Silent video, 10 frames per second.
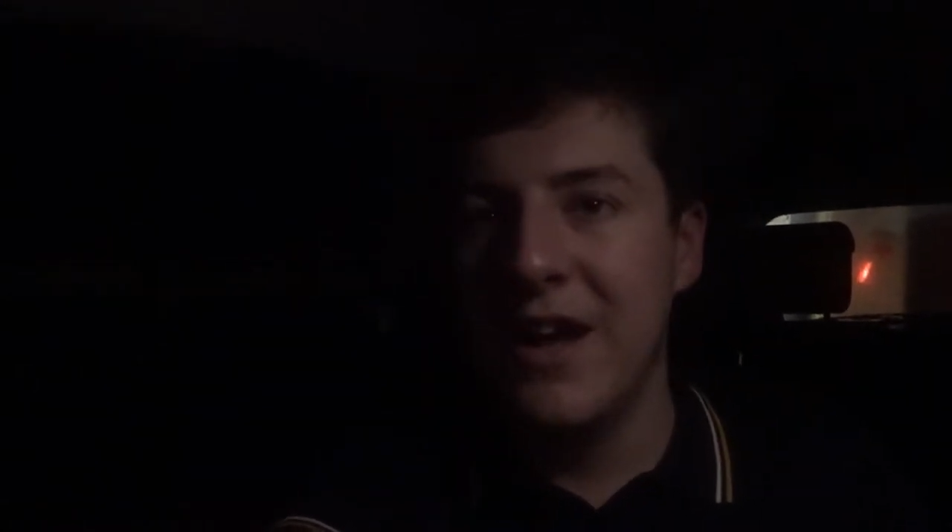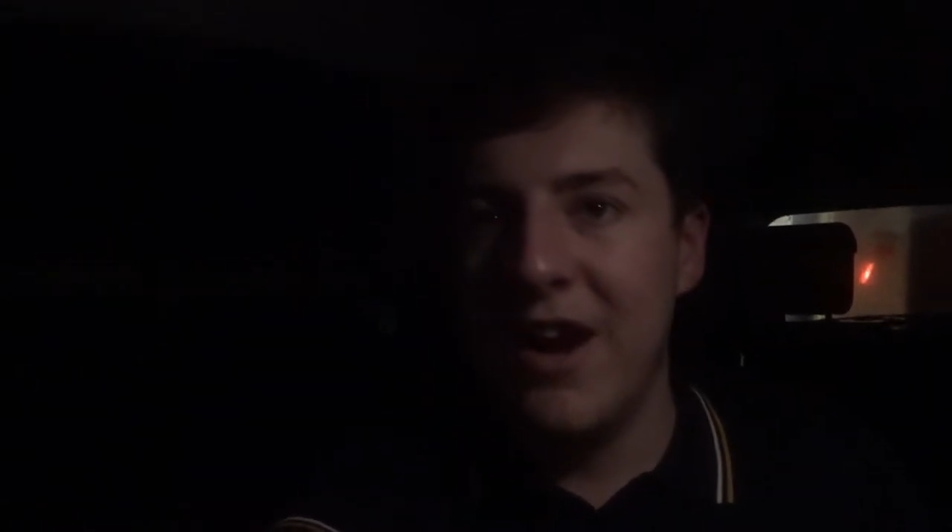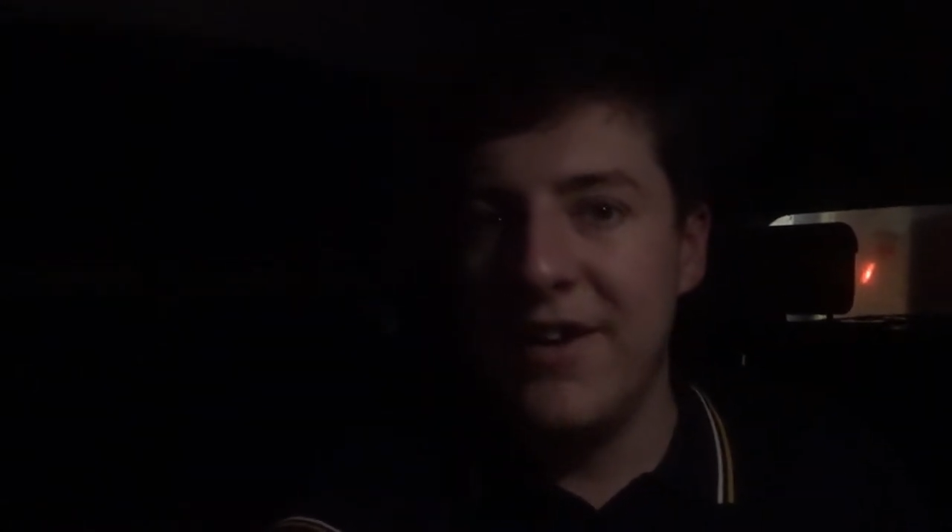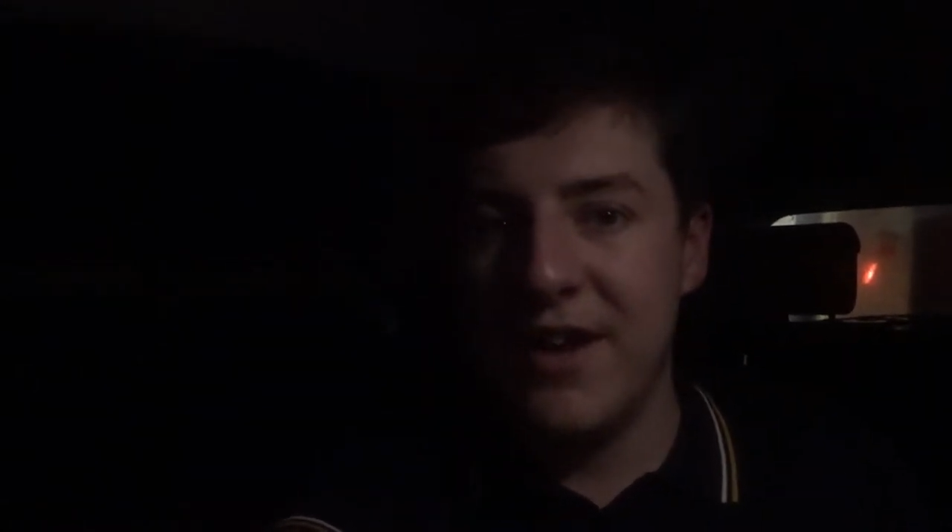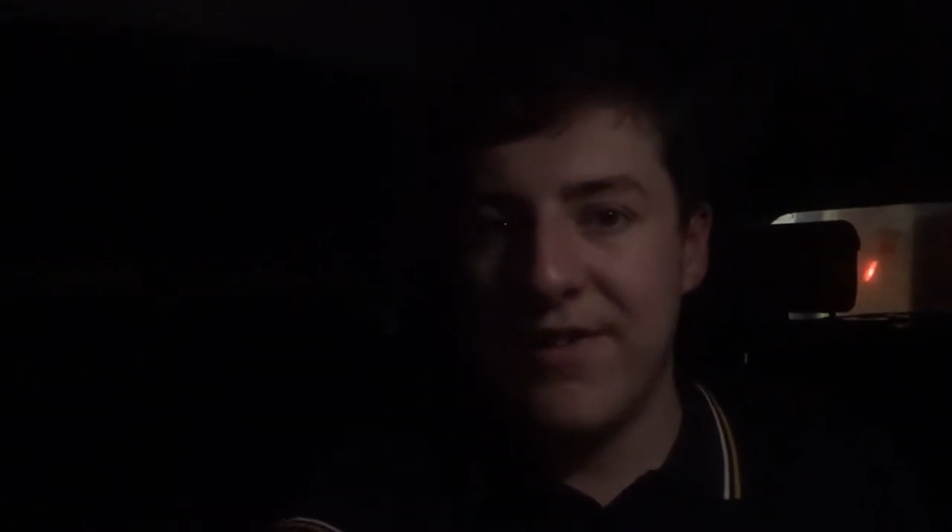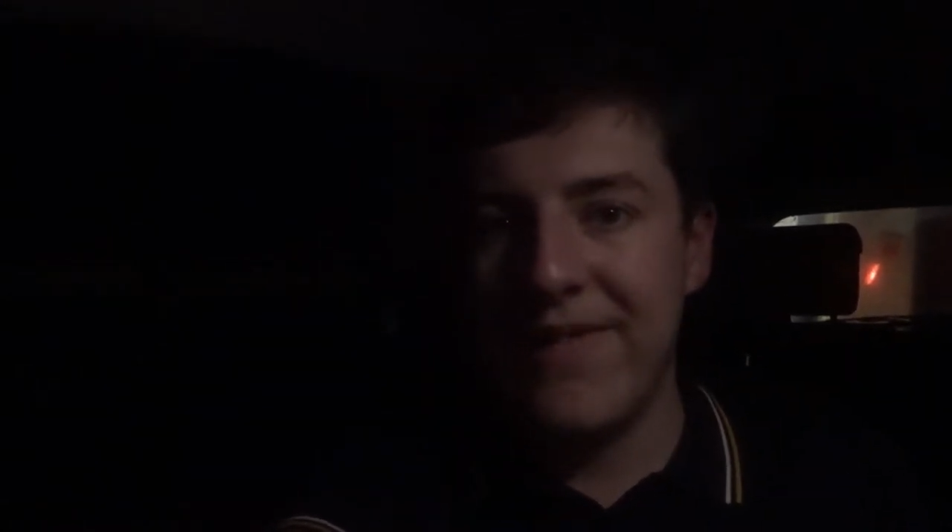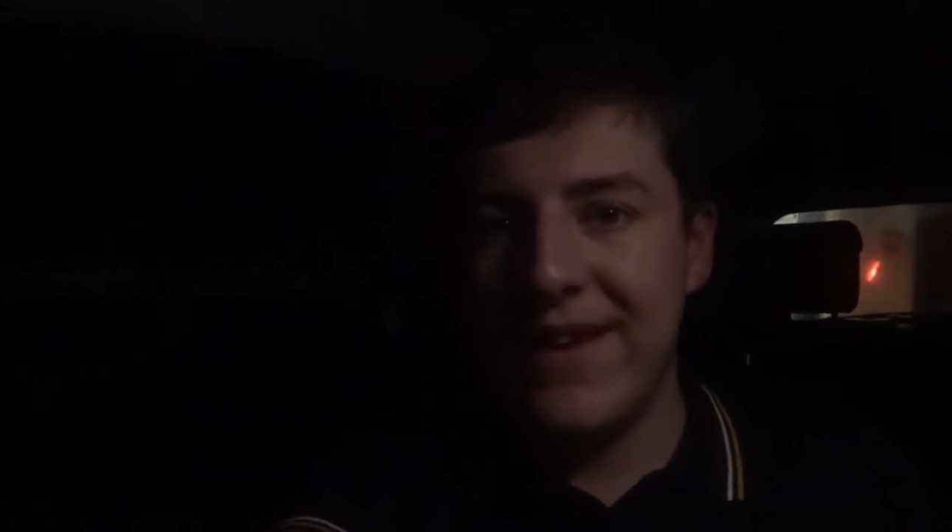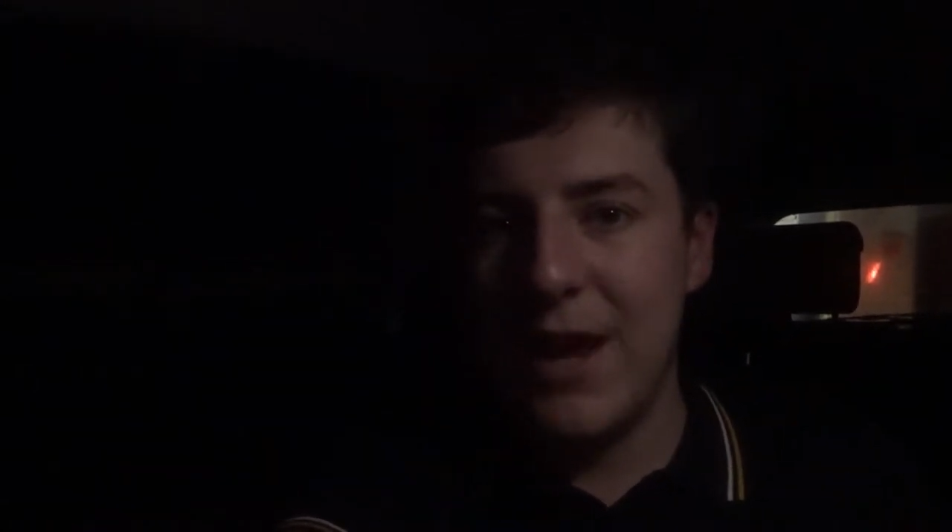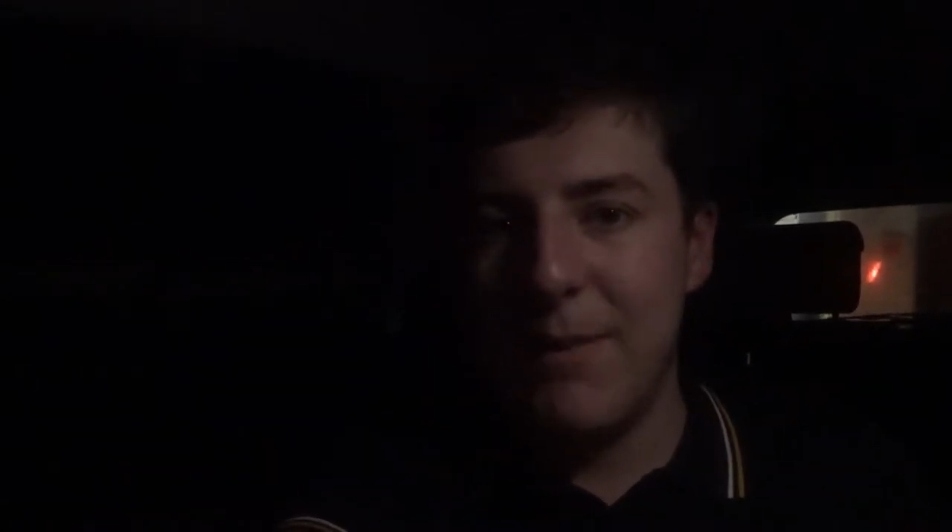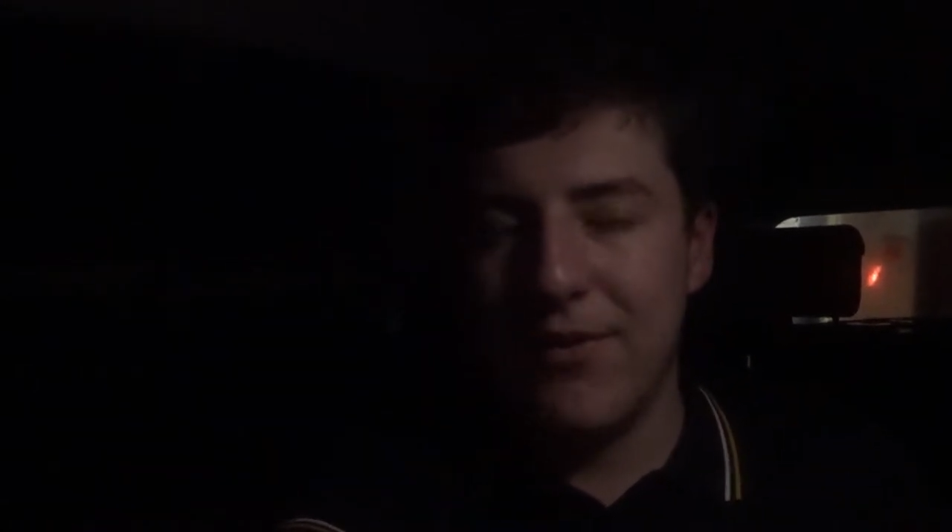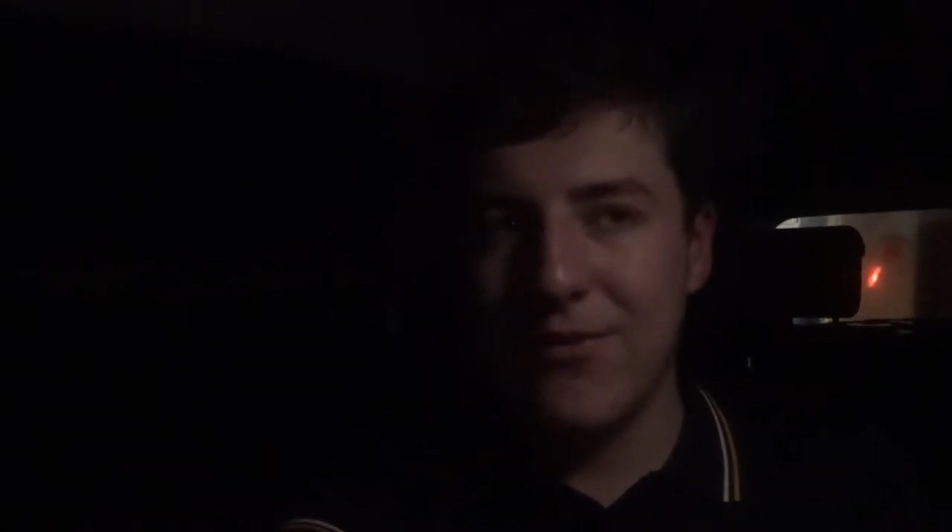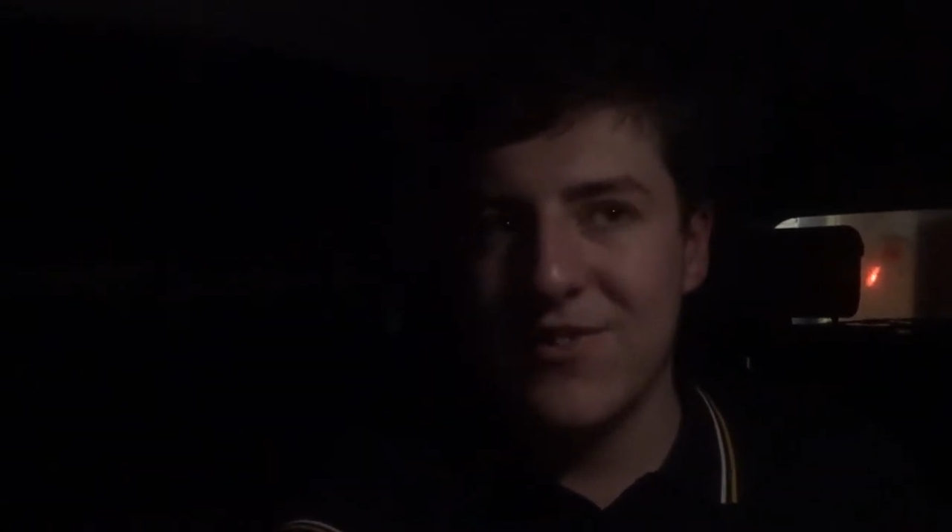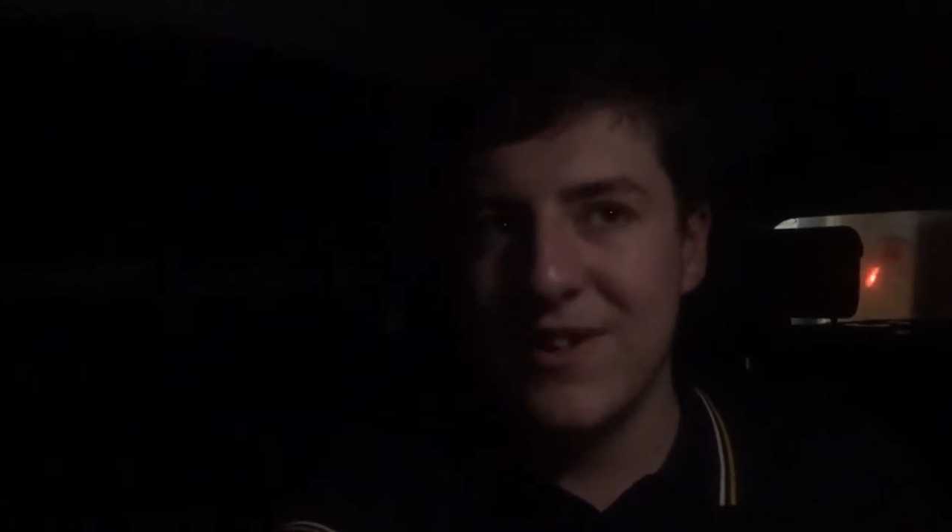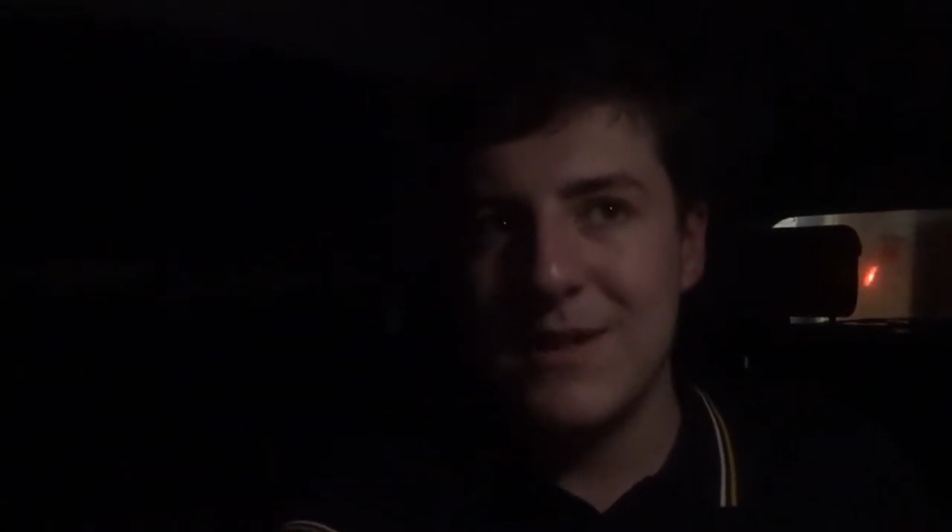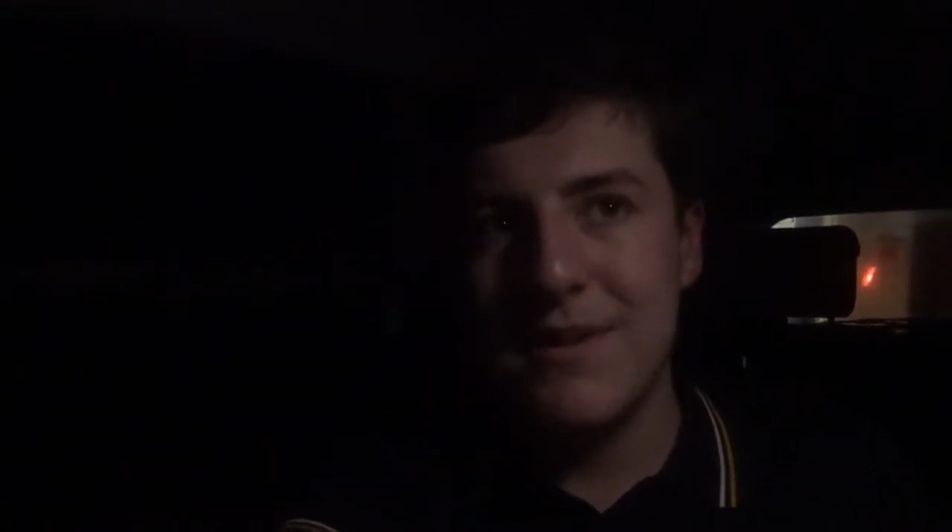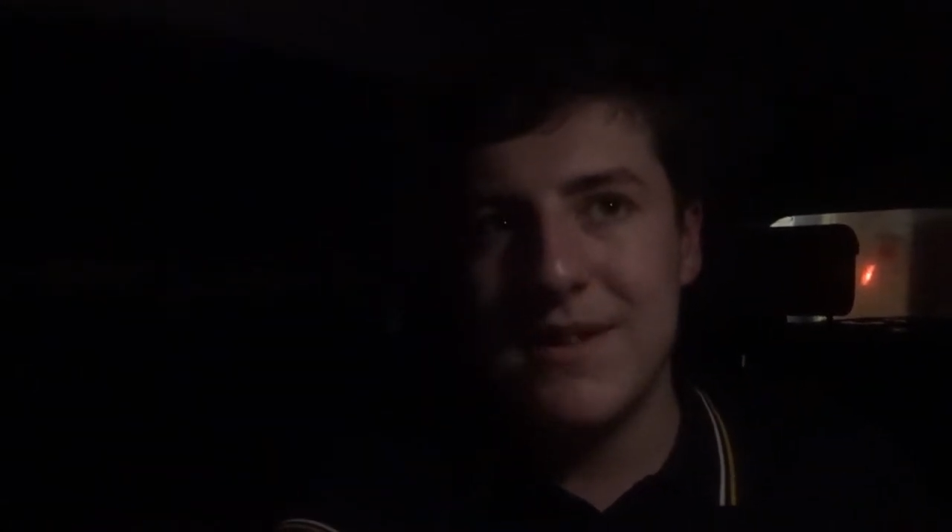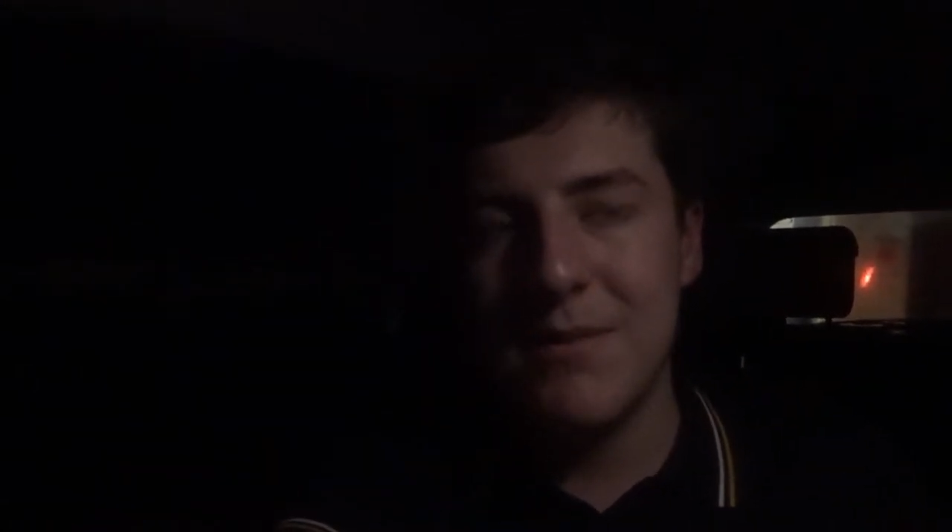another video before Christmas.